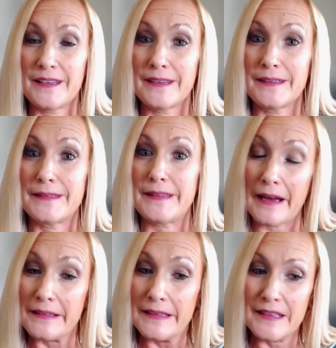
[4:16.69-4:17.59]

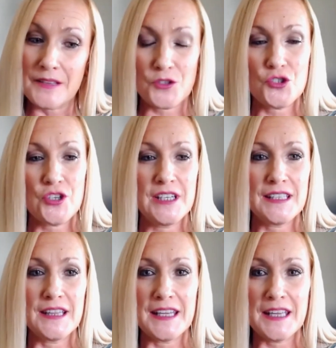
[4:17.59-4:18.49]
exactly that they're treated
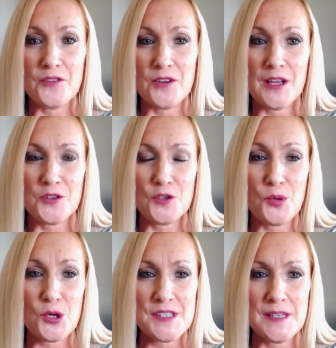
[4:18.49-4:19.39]
like every other
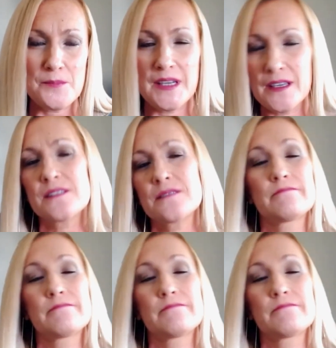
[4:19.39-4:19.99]
person, because